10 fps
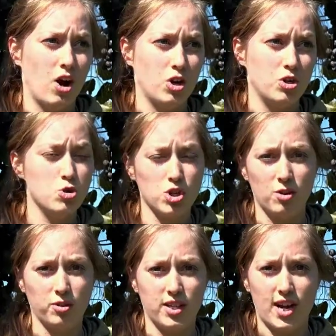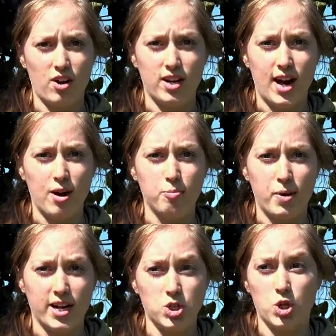are usually only carried out
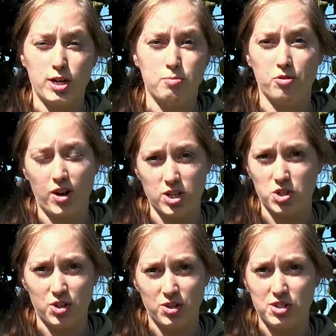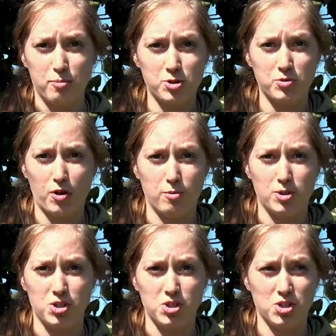by trained professionals. Most
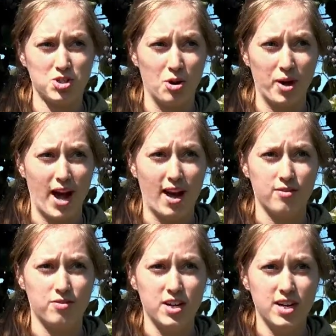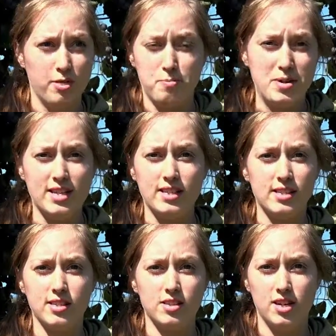farmers just don't have the
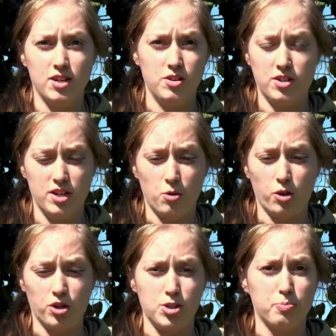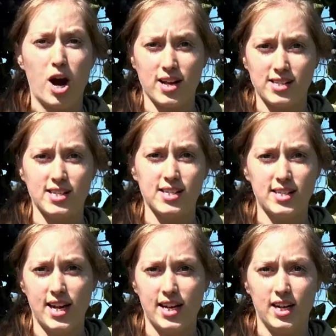means in order to process the
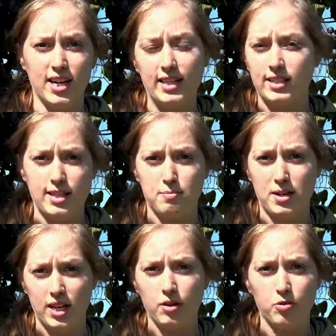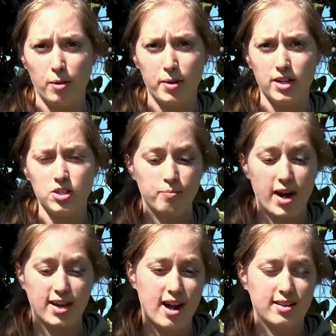data and glean meaning from it.
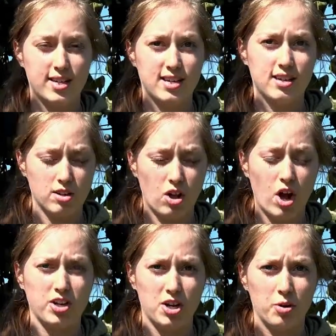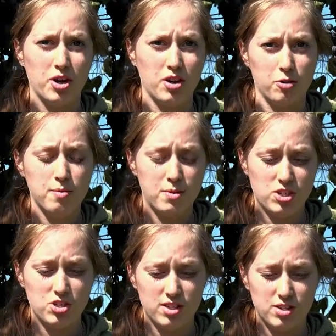My colleague Claudio, another
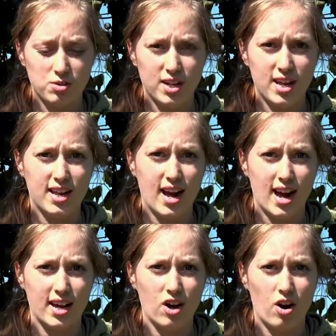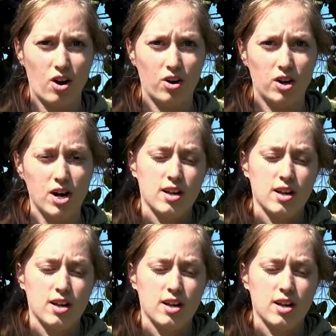PhD student, and I are